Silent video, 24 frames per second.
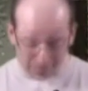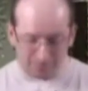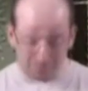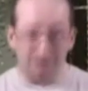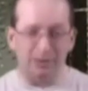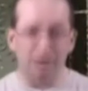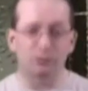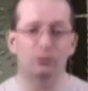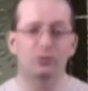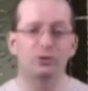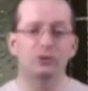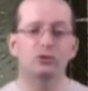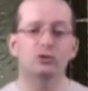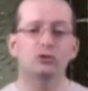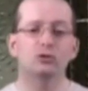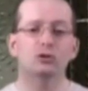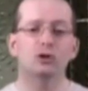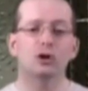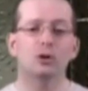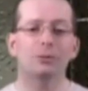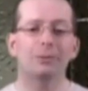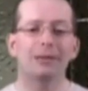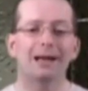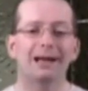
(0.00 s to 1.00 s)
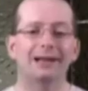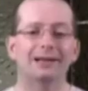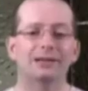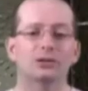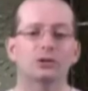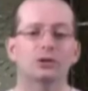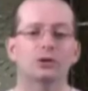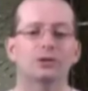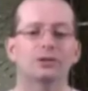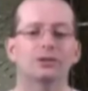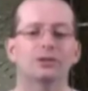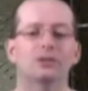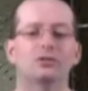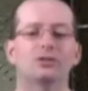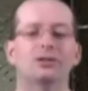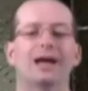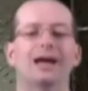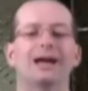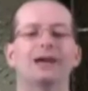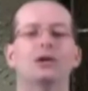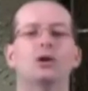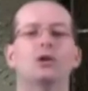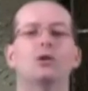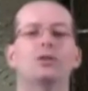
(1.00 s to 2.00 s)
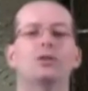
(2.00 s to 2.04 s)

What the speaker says: But if we just go back and look at this, I know